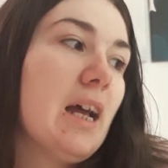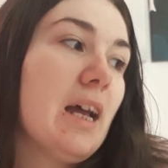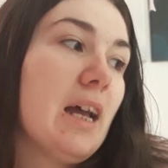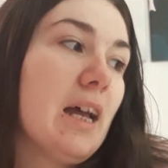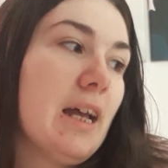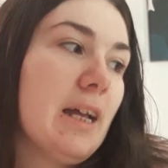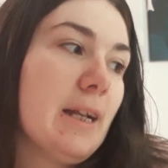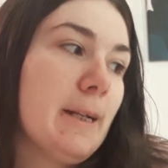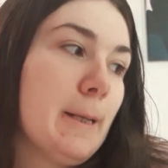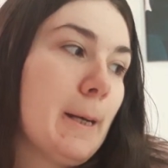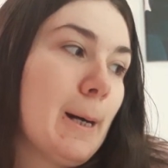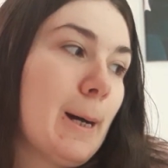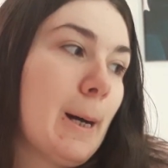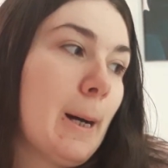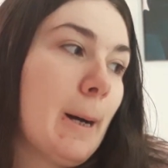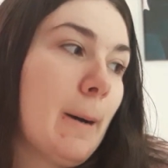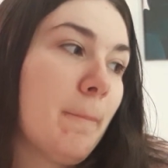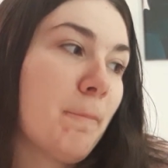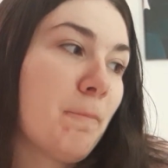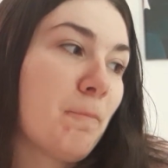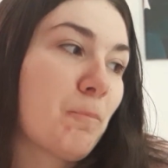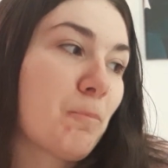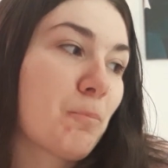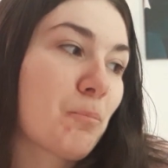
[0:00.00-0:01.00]
And
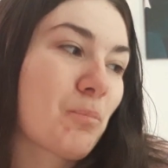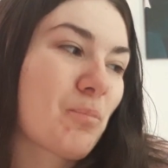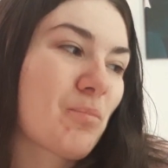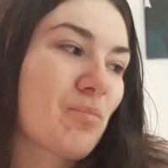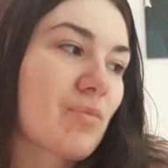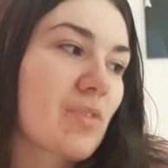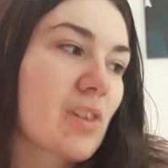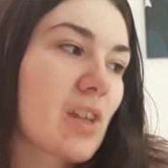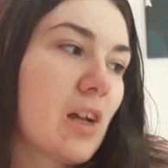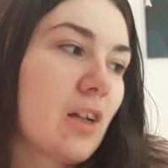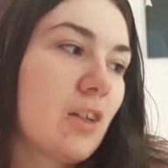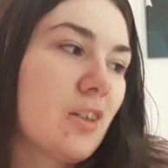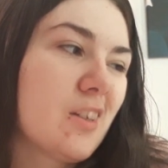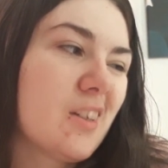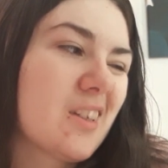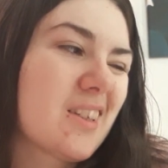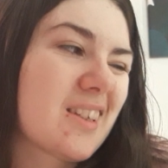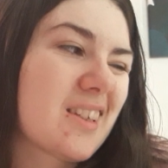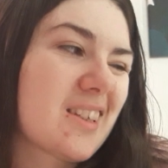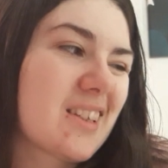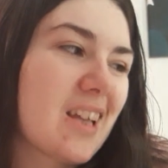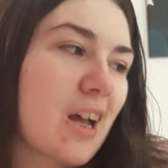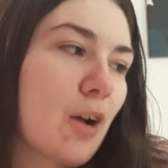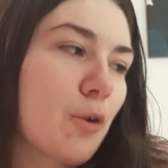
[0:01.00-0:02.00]
um,
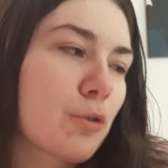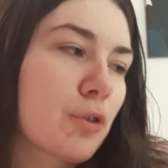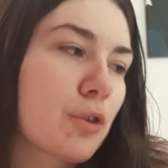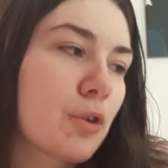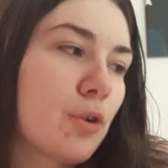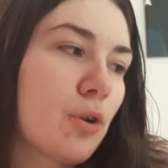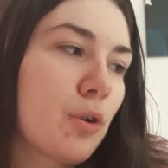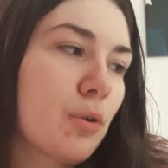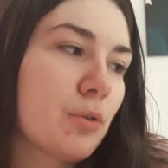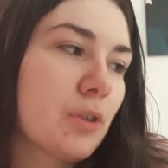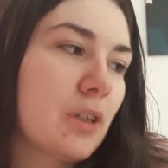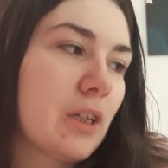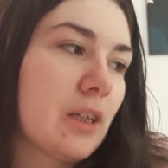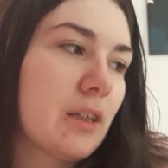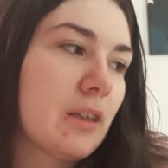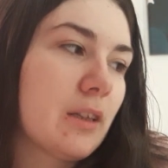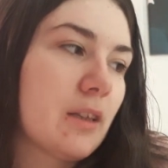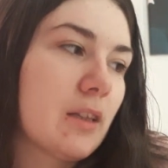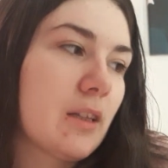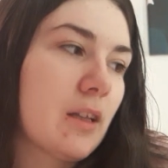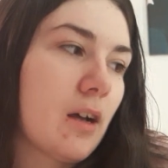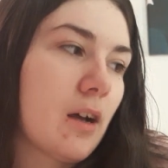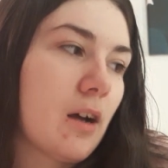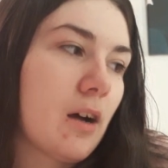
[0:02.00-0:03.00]
South Node
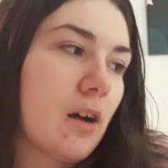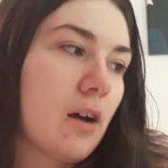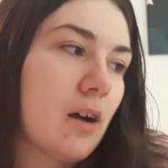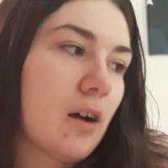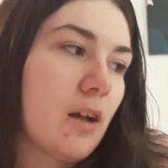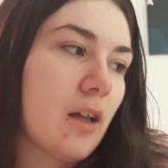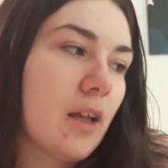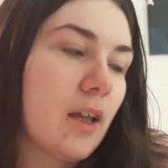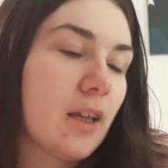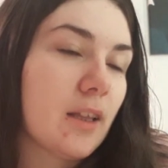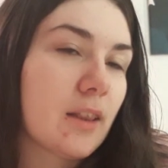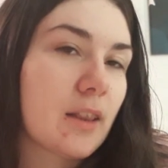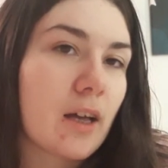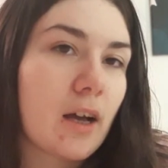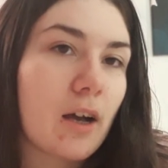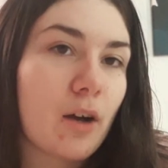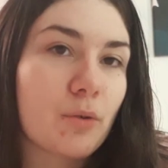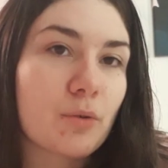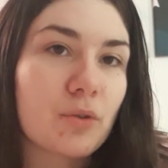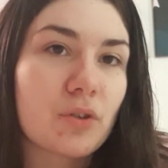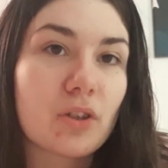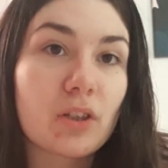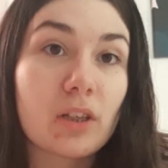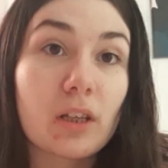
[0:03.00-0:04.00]
in the 8th
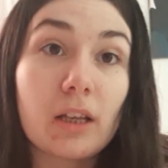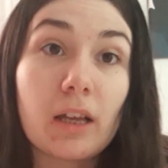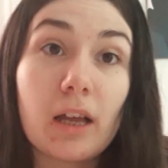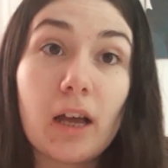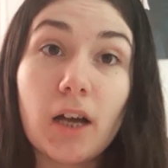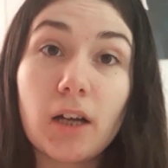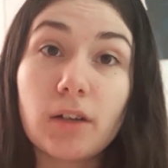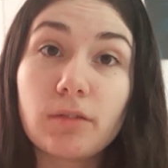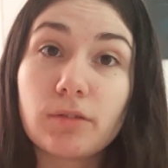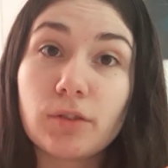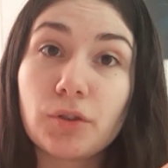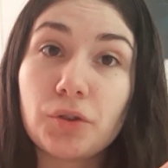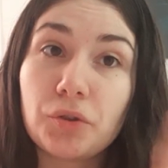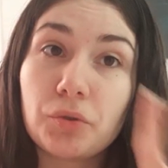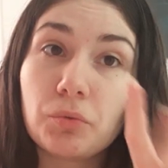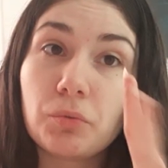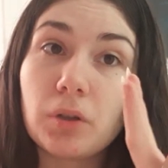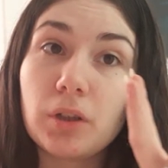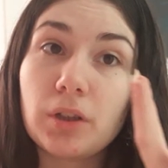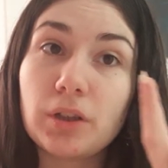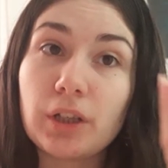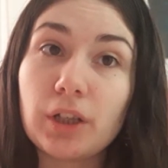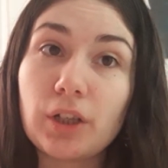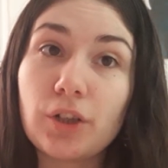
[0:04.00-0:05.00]
house can have a
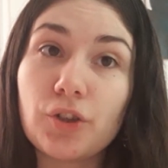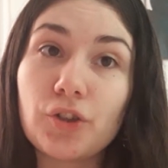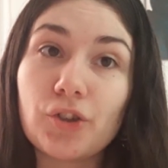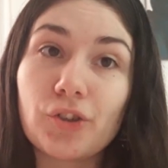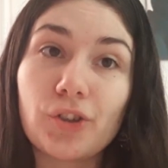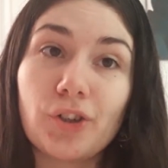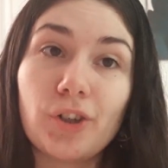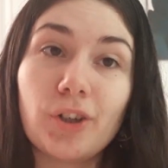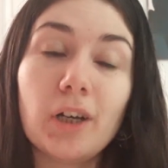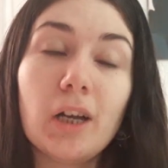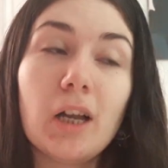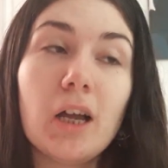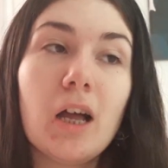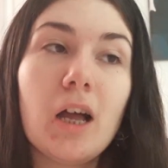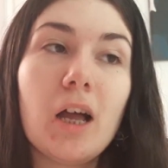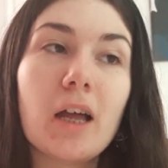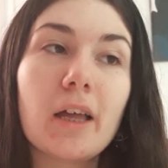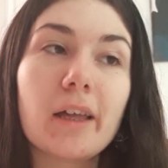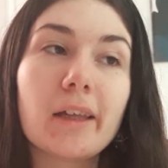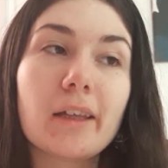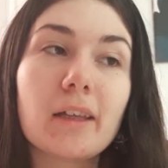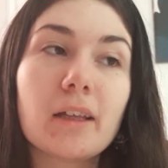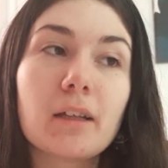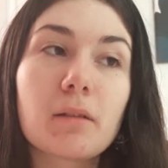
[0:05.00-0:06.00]
dual nature.
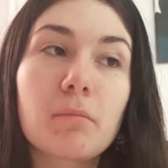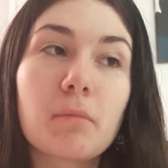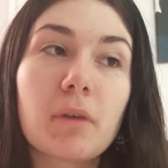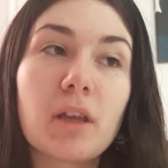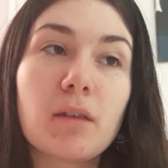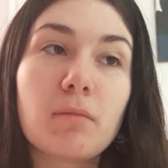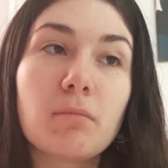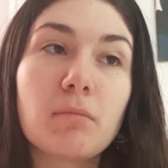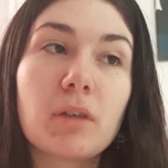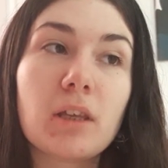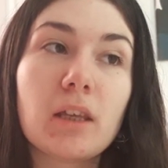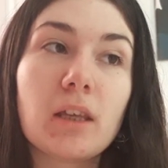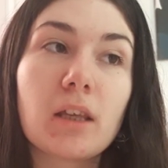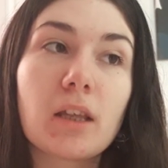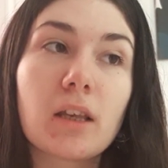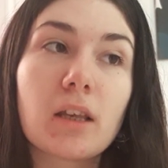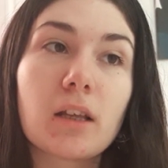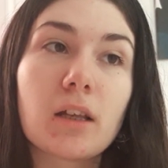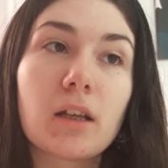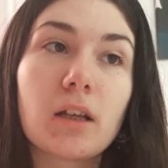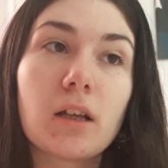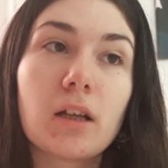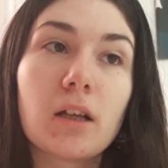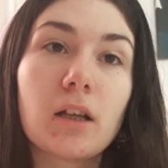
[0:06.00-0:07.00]
It may
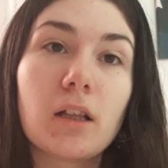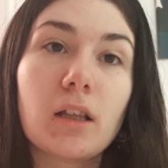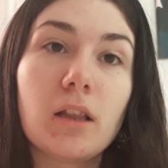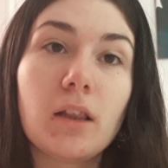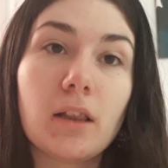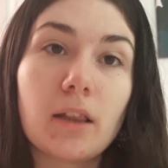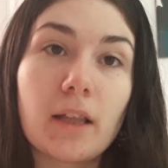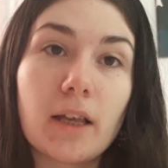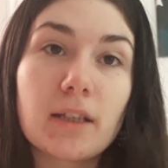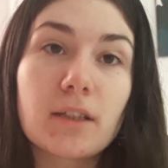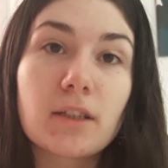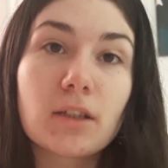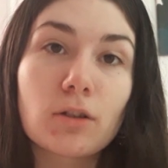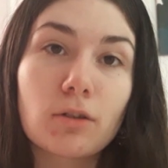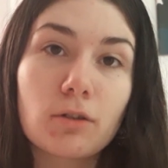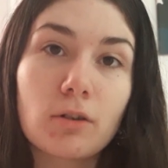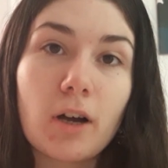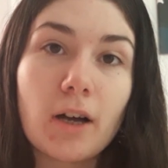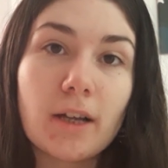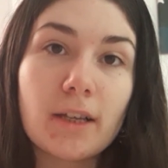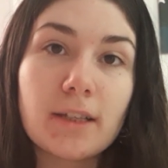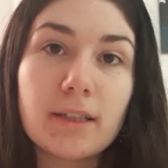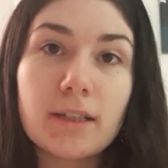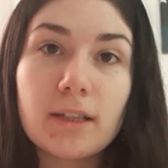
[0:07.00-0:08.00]
mean less
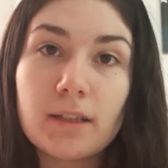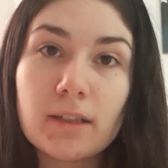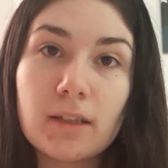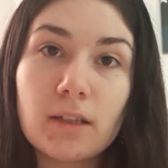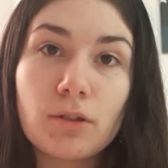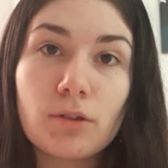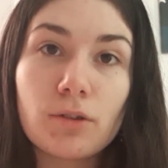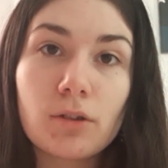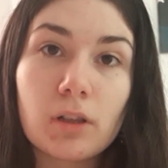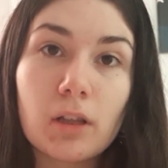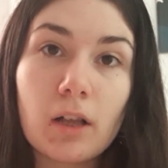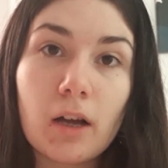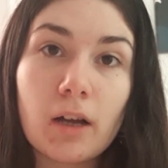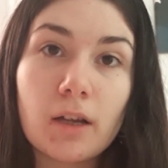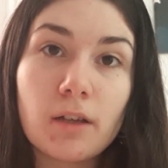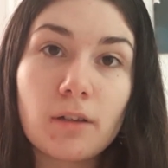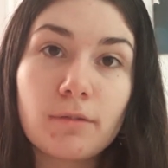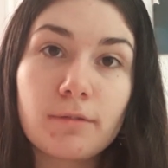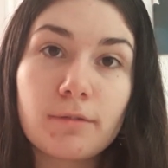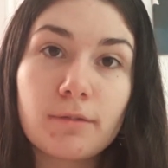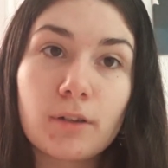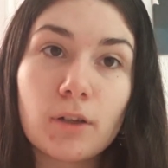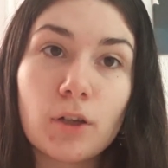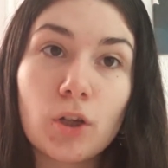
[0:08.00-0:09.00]
crisis in your
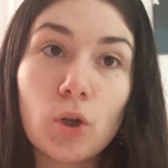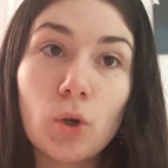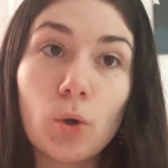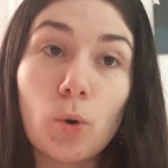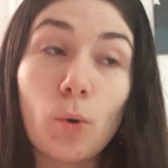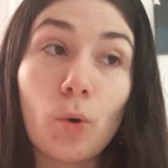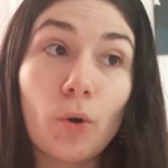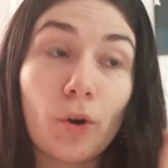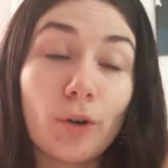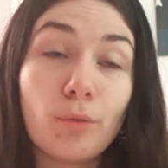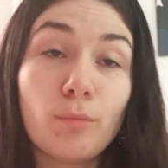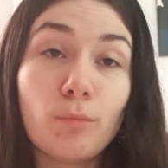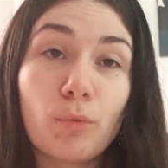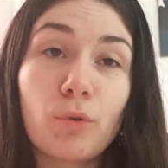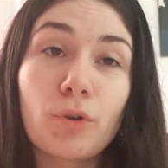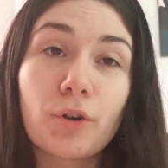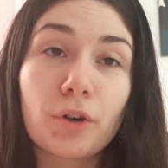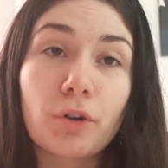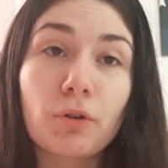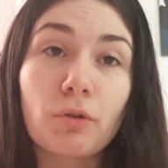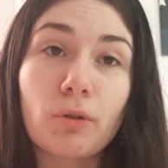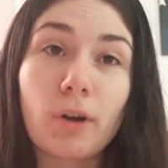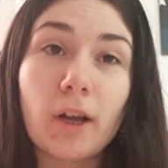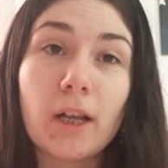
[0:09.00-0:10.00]
life or
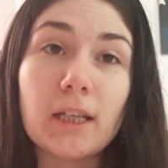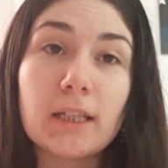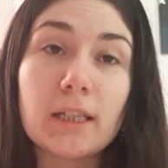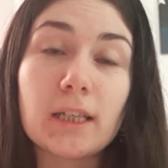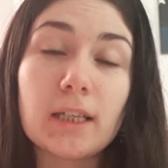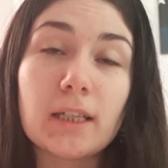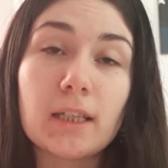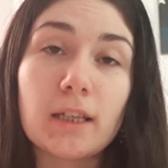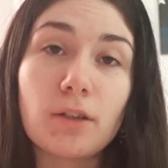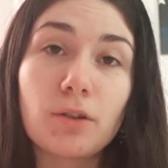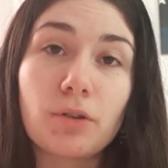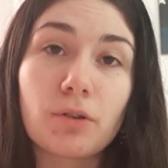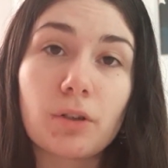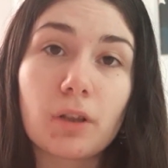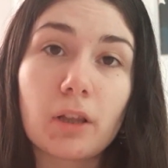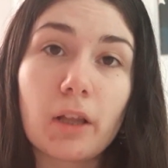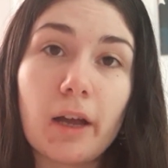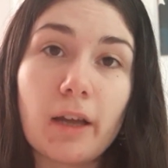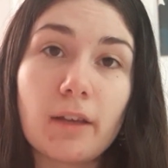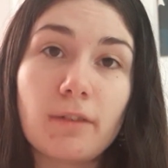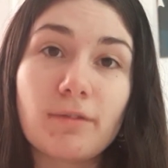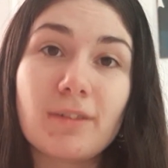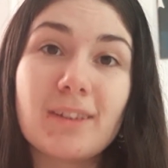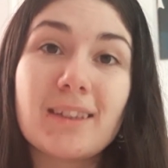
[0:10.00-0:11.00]
more crisis in your
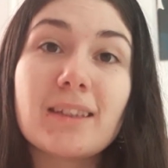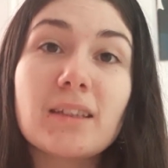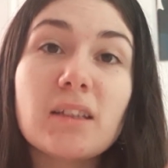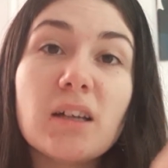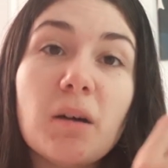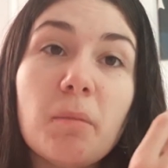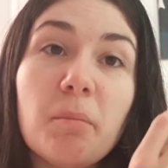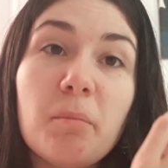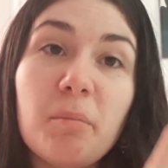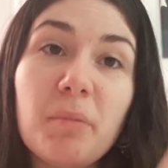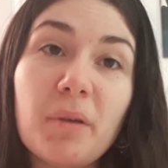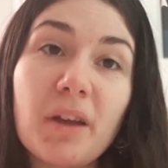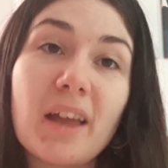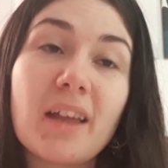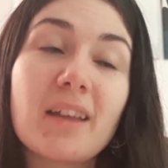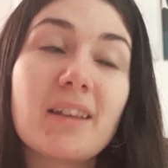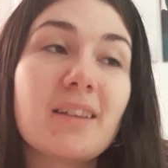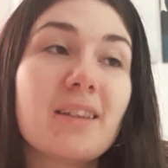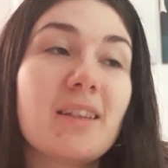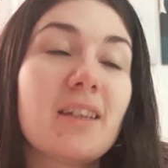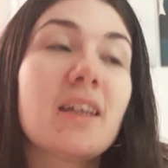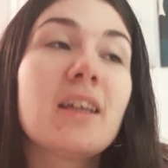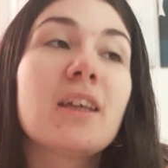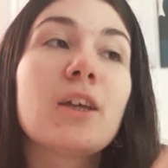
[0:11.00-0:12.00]
life,
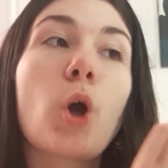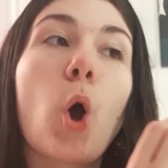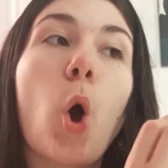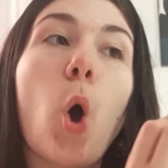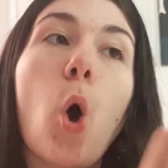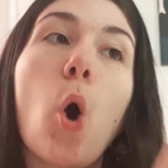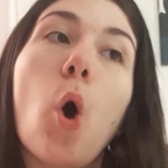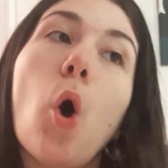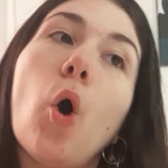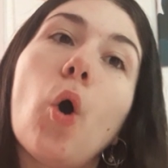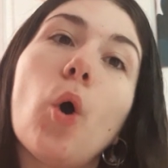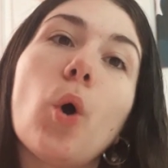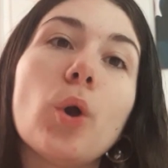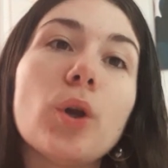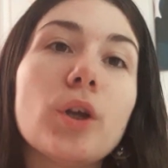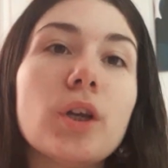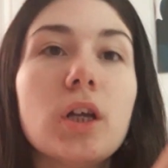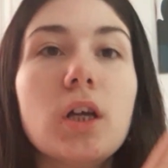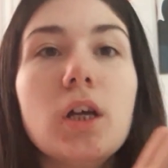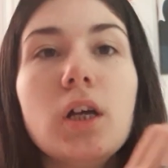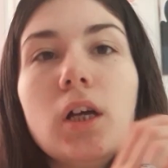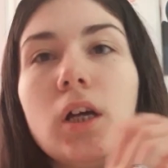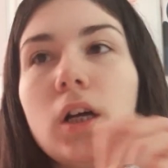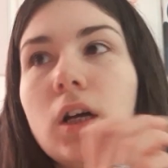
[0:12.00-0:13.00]
depending
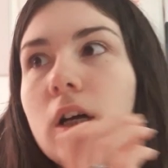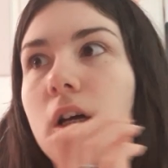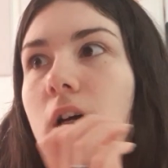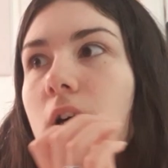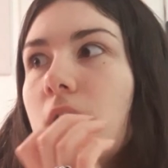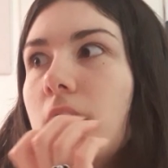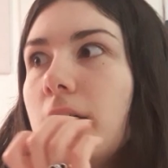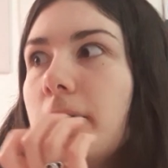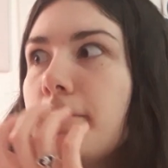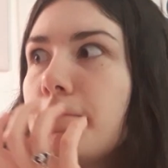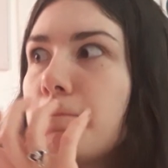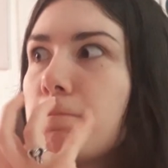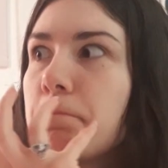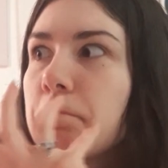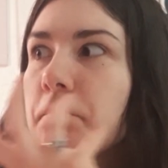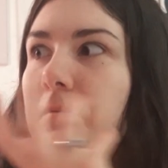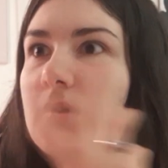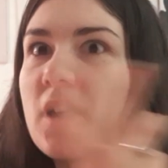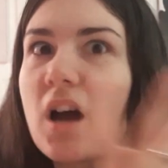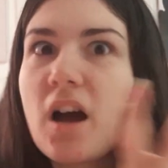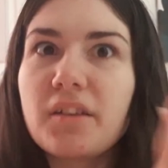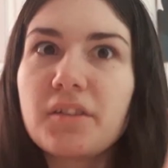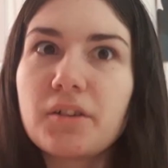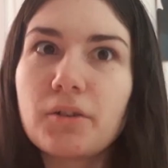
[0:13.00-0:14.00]
on
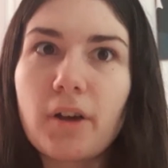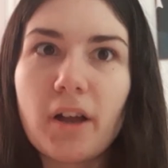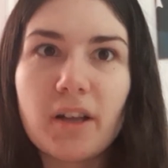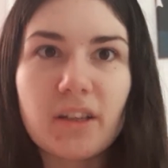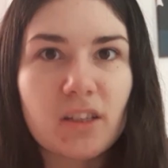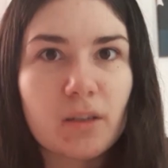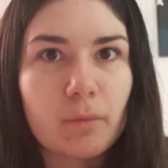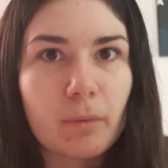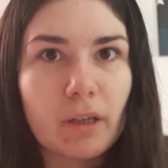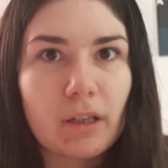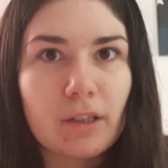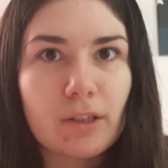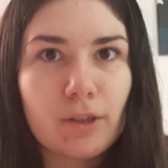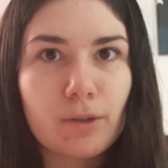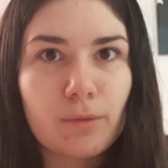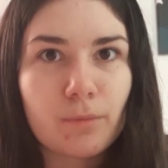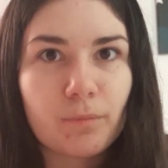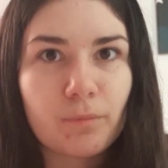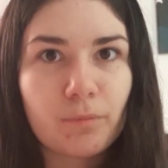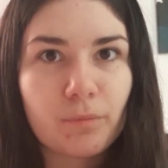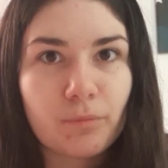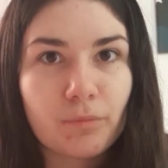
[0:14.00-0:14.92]
other aspects.